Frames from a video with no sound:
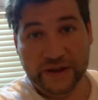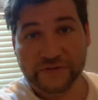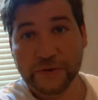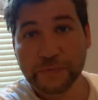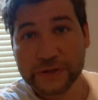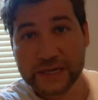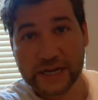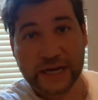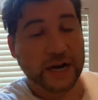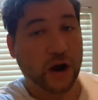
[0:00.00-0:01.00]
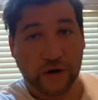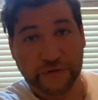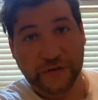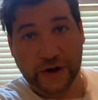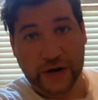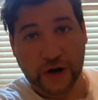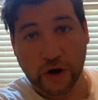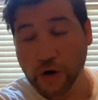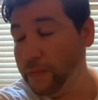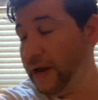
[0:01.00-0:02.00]
have completed our ferret
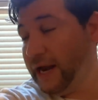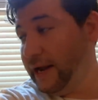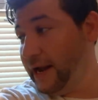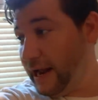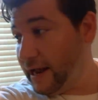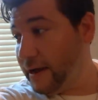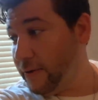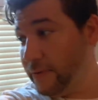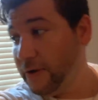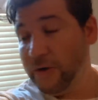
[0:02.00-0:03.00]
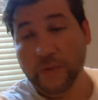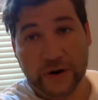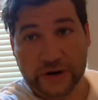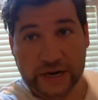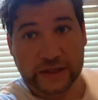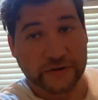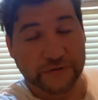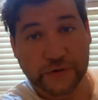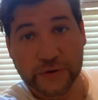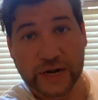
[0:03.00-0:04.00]
home, and now we are getting their
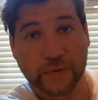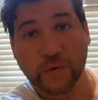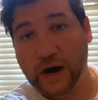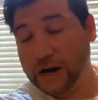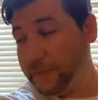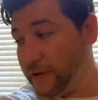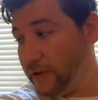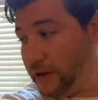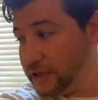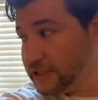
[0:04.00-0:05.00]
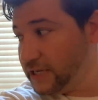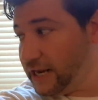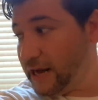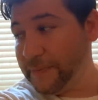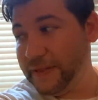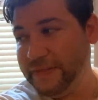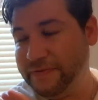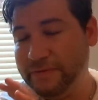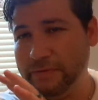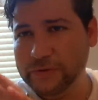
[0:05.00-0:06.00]
food and water bowl all set up, and
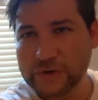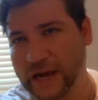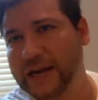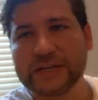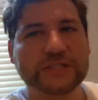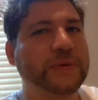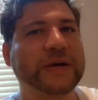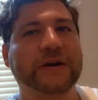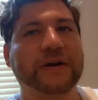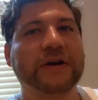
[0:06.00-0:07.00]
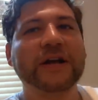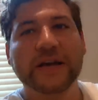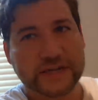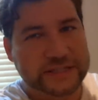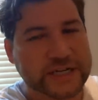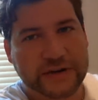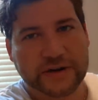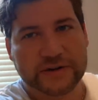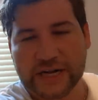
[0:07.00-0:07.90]
Aydah's doing her interior